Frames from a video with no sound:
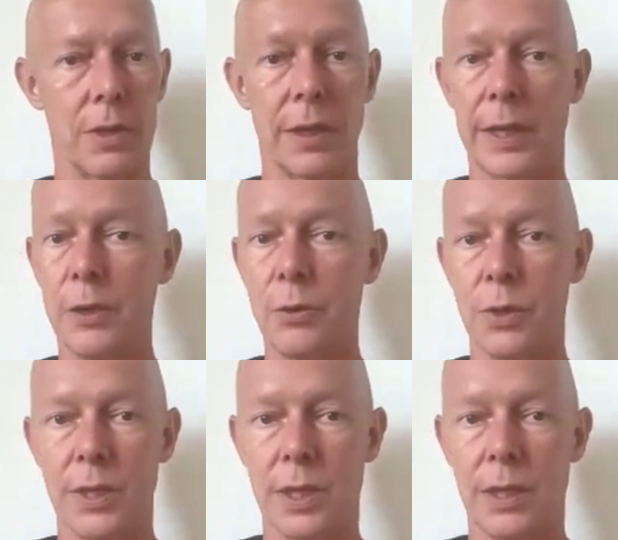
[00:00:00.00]
And again, you
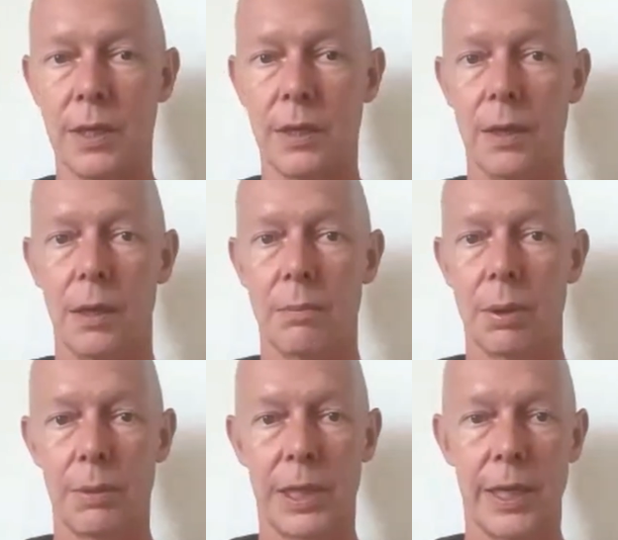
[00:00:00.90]
see
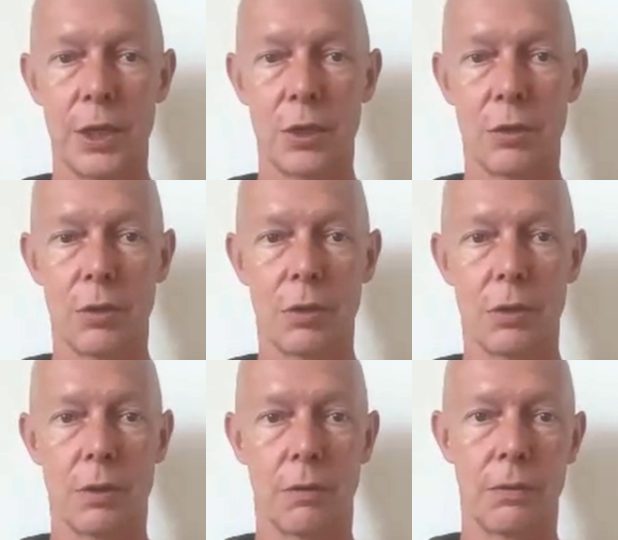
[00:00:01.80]
publications
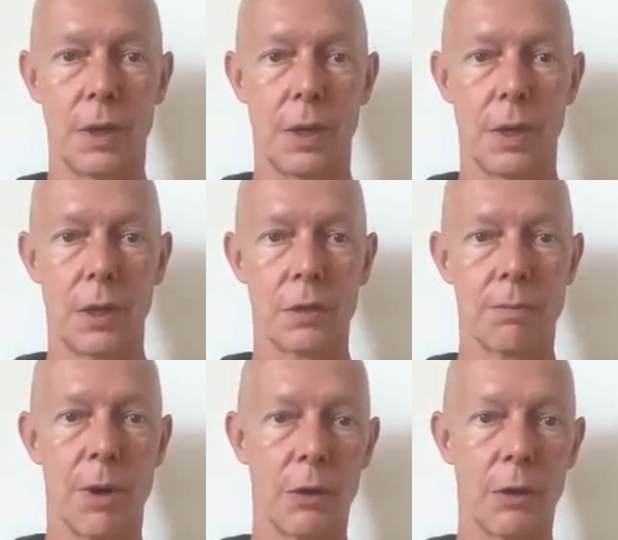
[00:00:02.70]
of
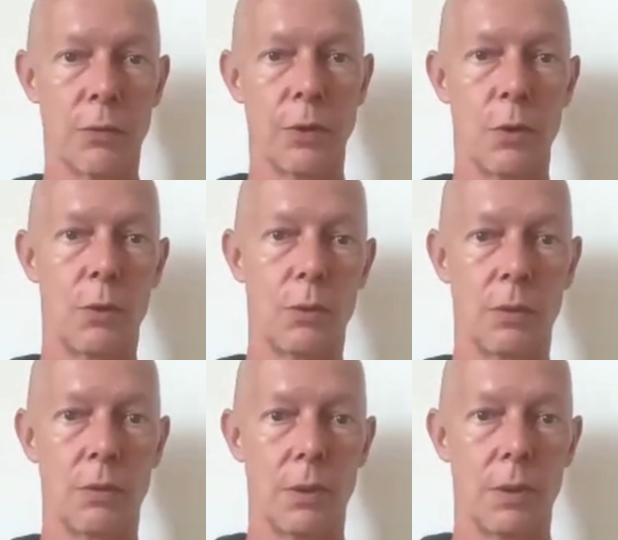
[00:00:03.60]

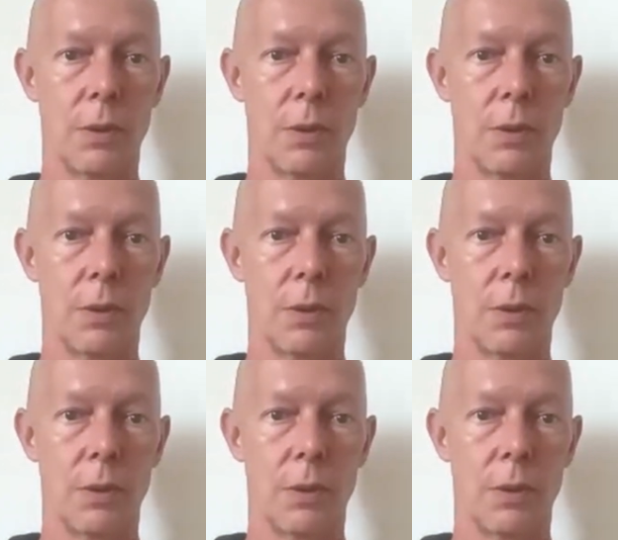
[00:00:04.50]
smartphone